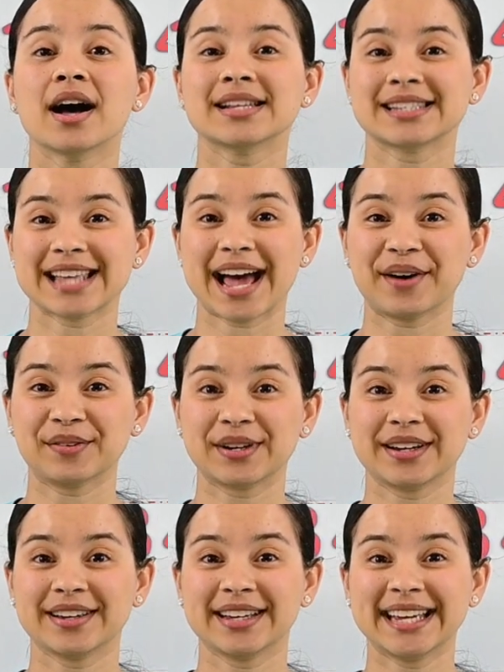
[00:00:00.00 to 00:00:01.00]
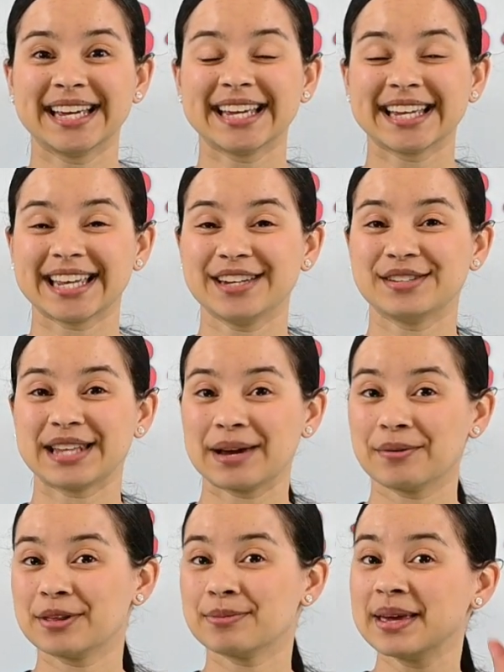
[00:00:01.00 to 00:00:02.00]
sound. Can you say
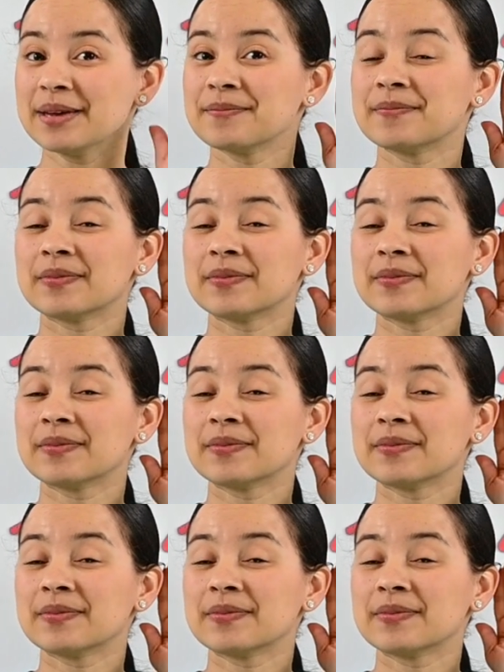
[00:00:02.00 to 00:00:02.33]
it with me?